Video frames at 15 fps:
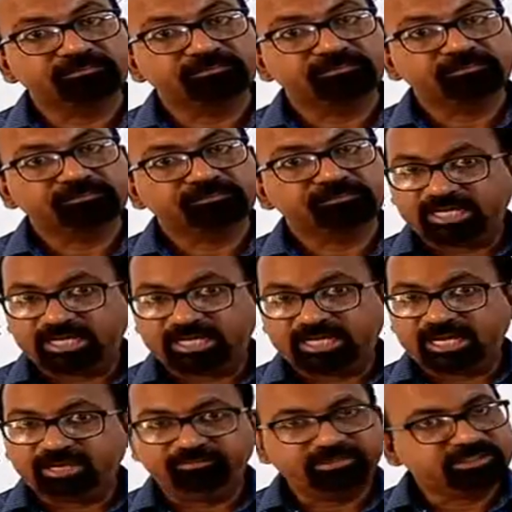which I have
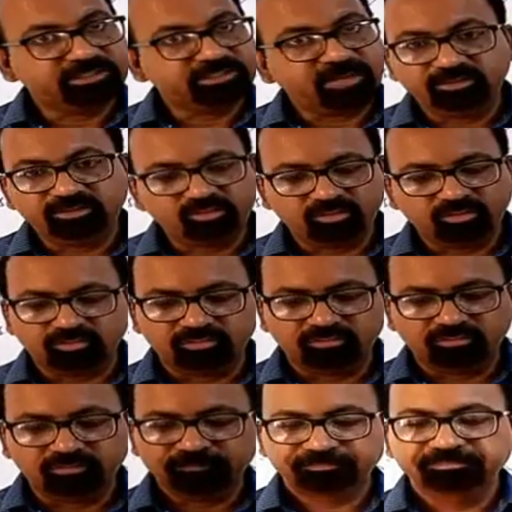explained to you.
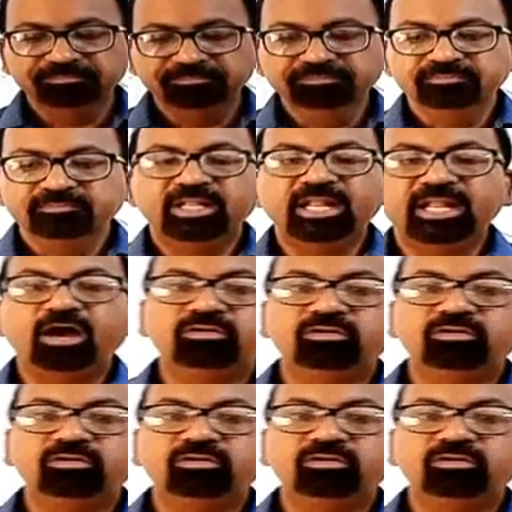Now come